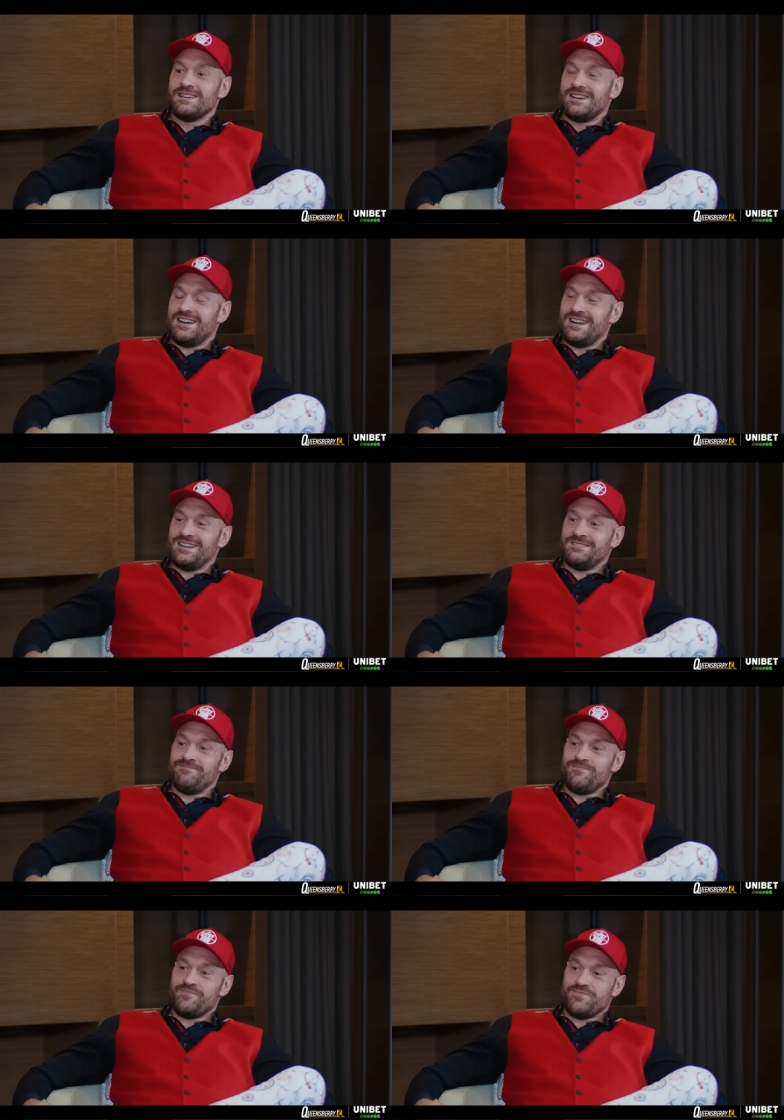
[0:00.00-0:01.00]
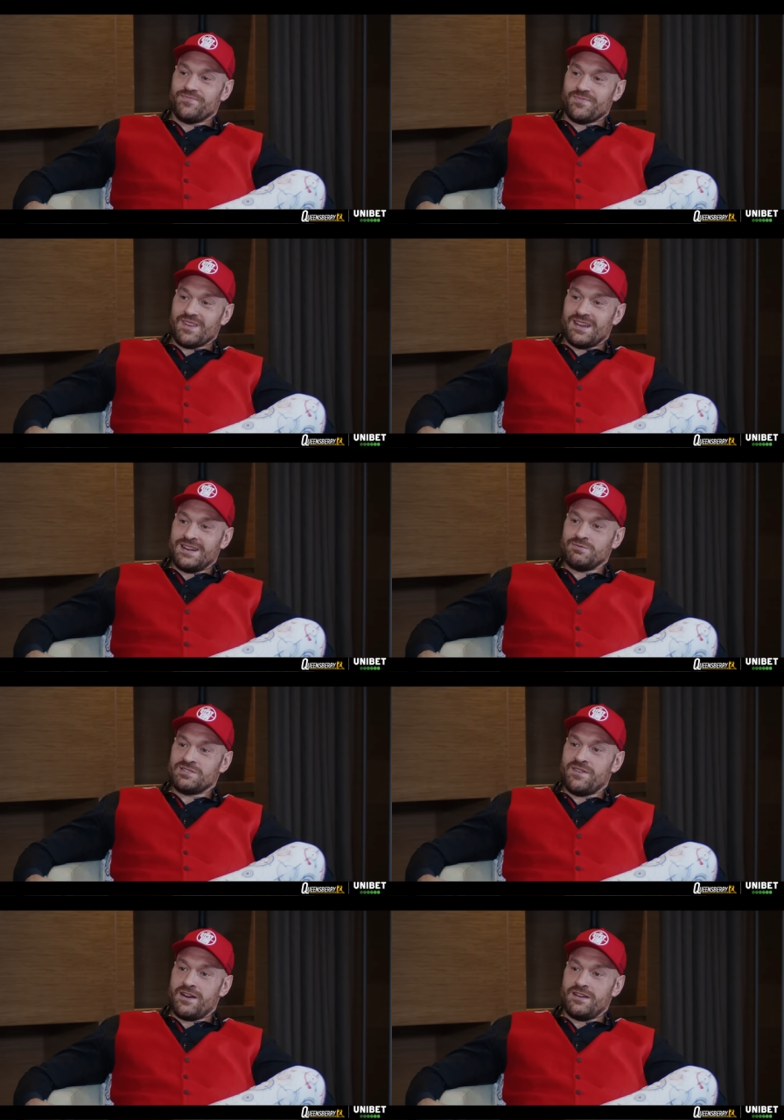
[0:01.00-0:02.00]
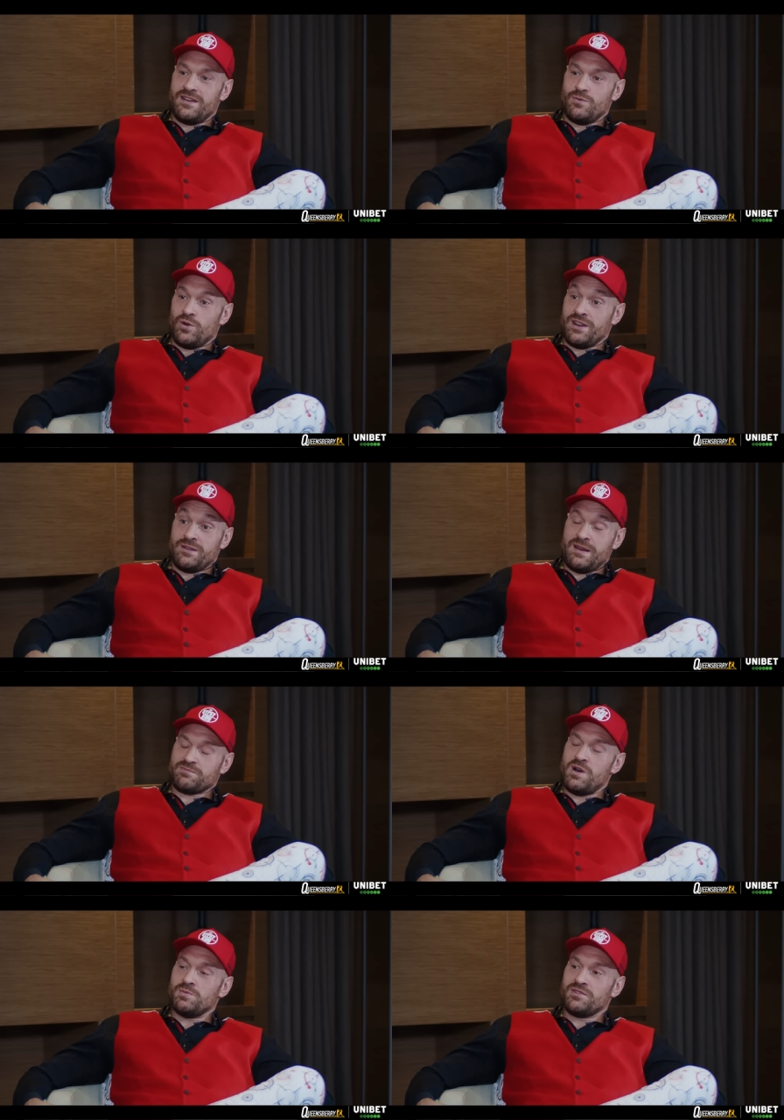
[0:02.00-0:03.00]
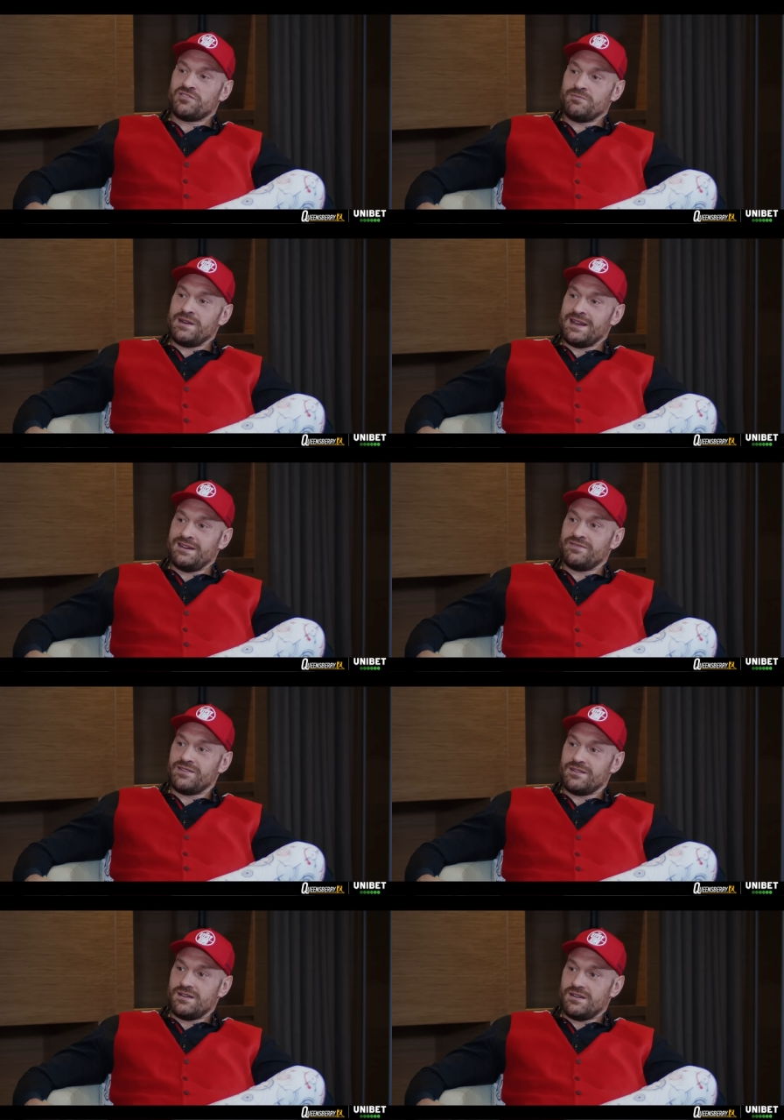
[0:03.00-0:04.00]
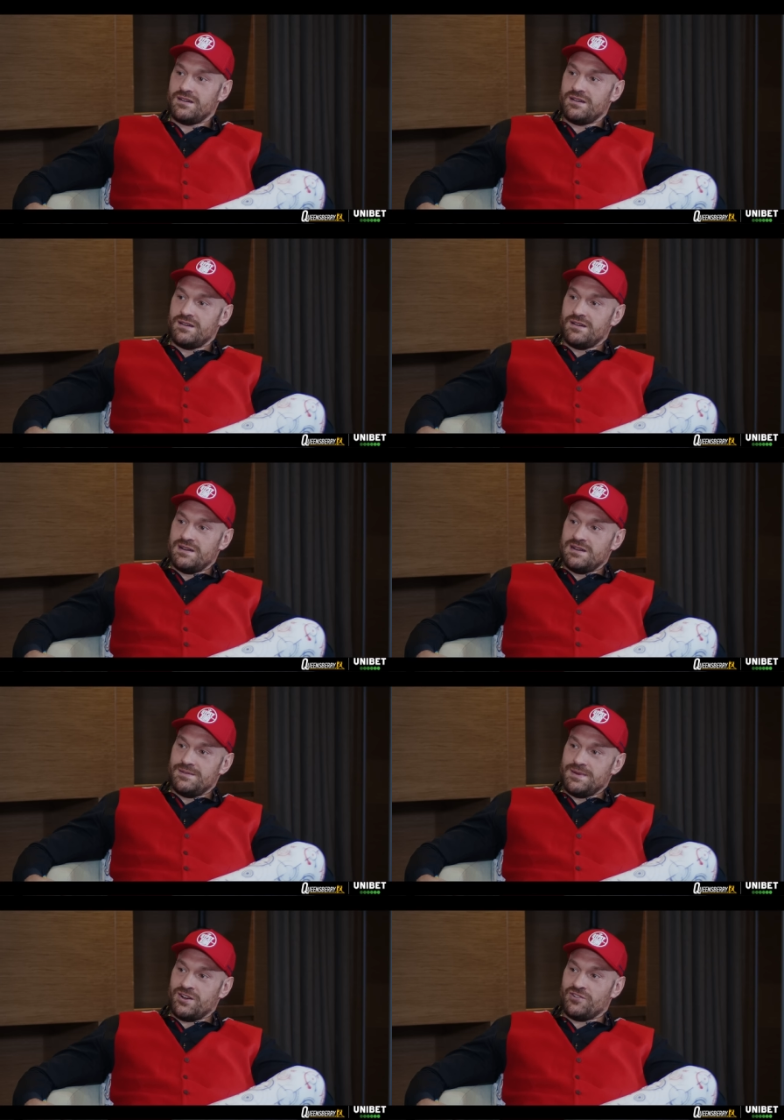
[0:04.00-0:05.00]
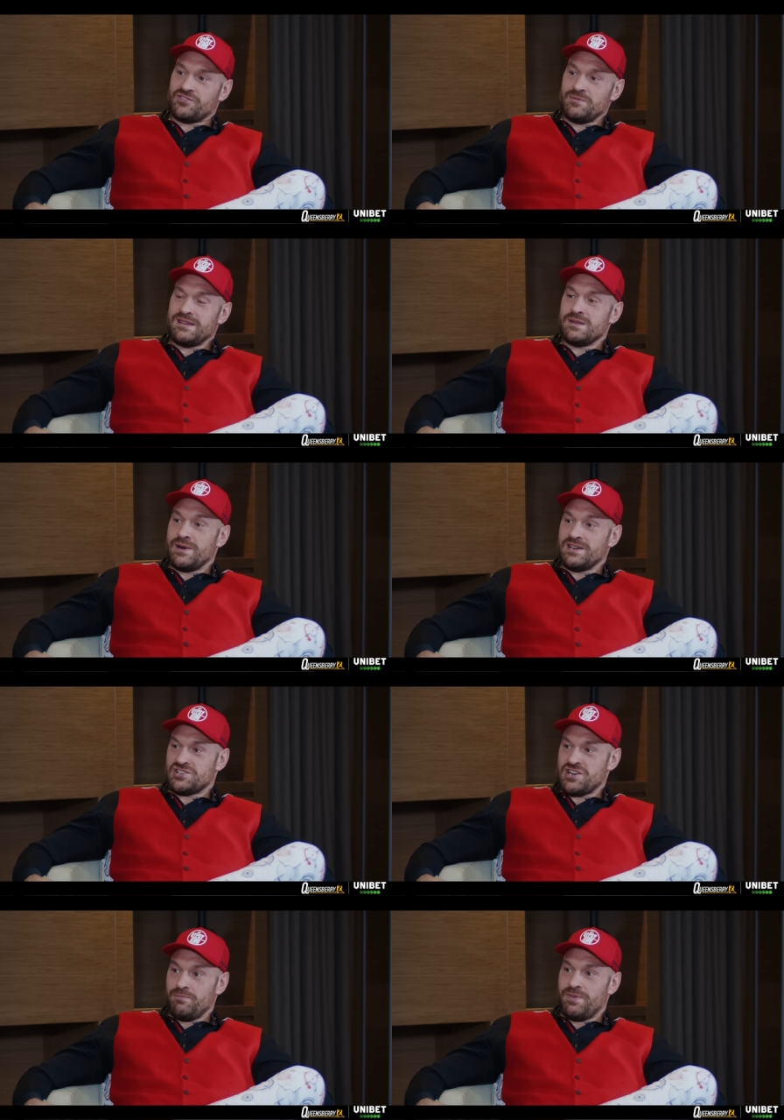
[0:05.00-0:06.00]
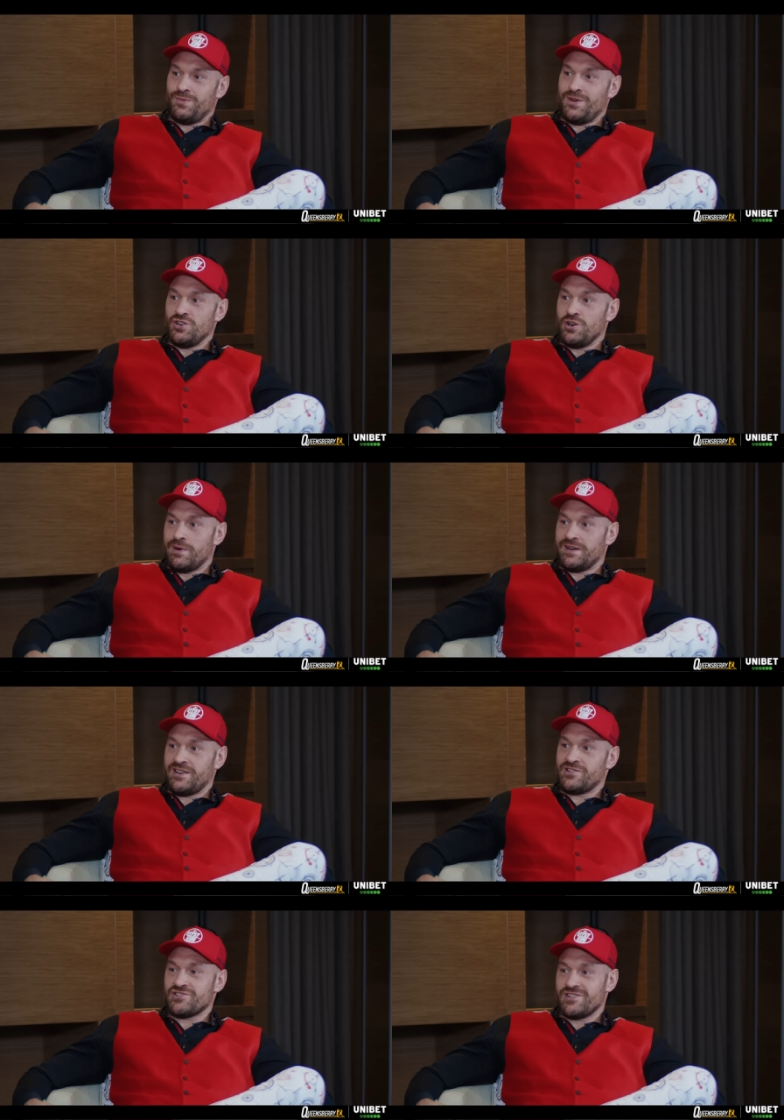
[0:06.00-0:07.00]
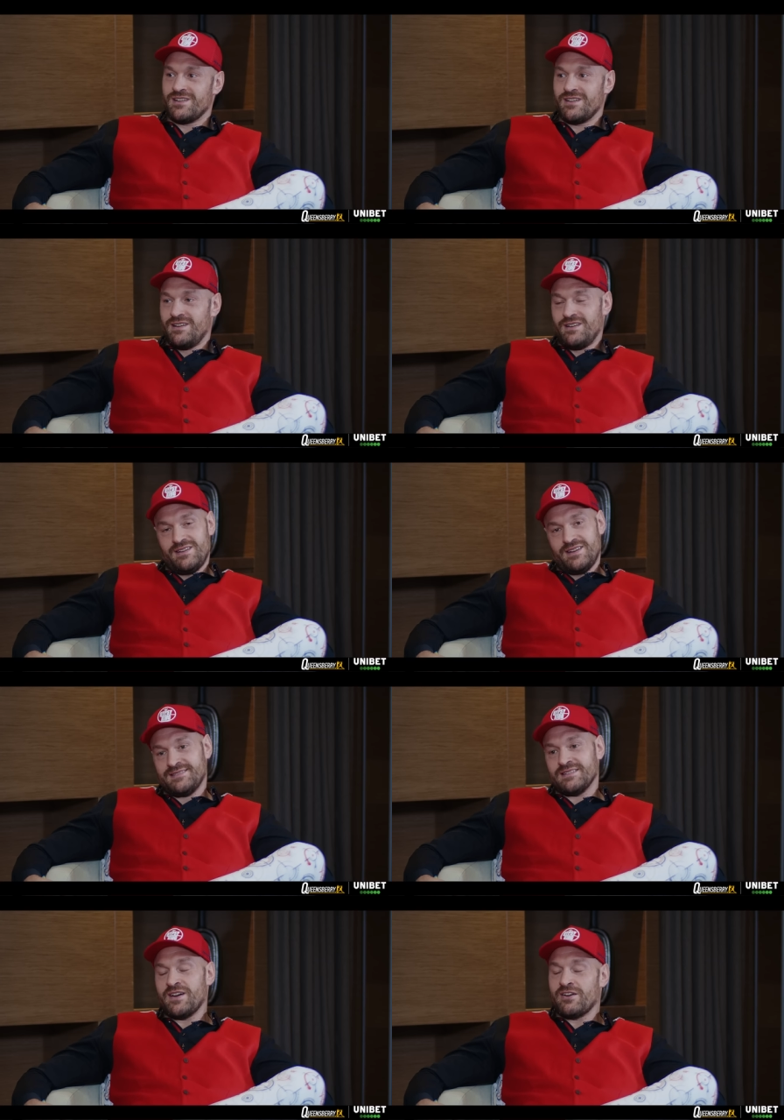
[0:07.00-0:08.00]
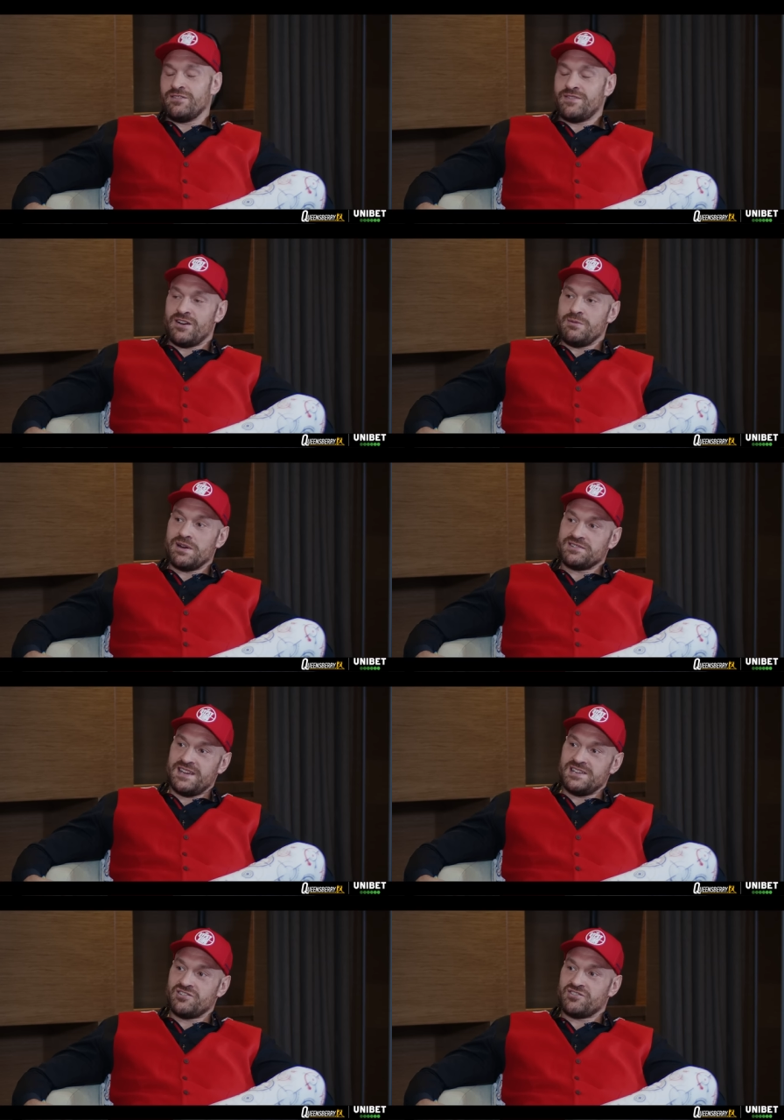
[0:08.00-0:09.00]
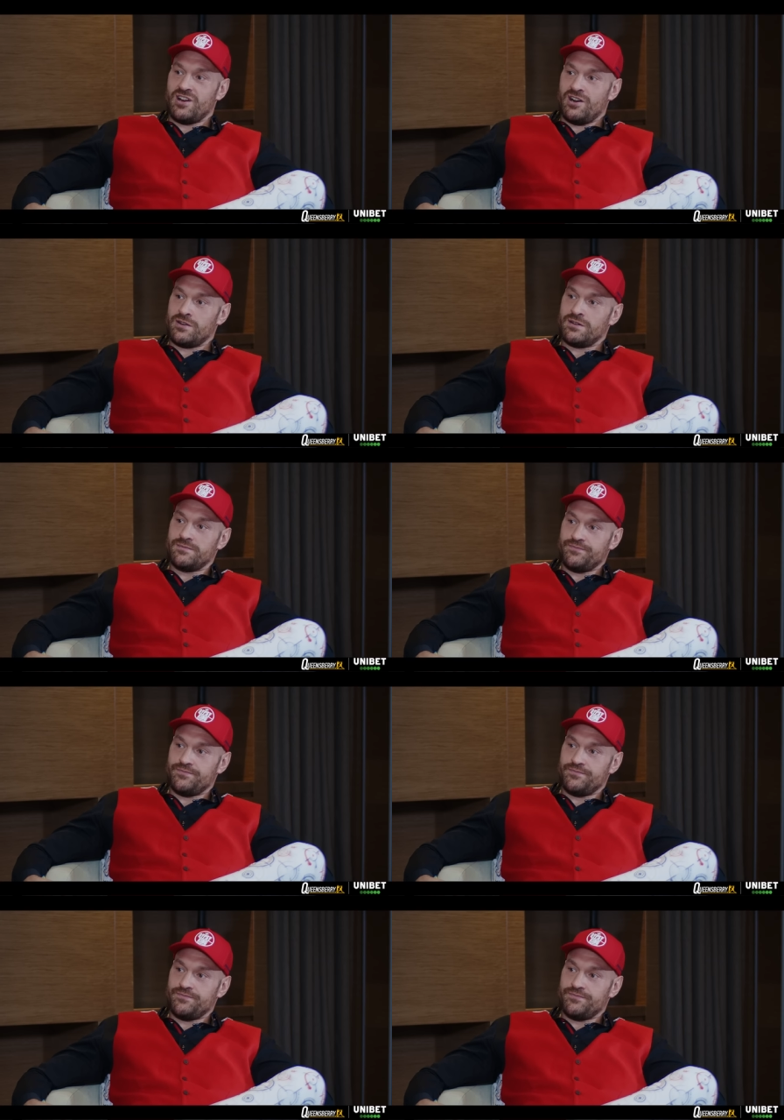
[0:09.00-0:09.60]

Um, and it was a very, one of the best moments of my life. Because to be the British champion when you're British, is a very, very prestigious honour.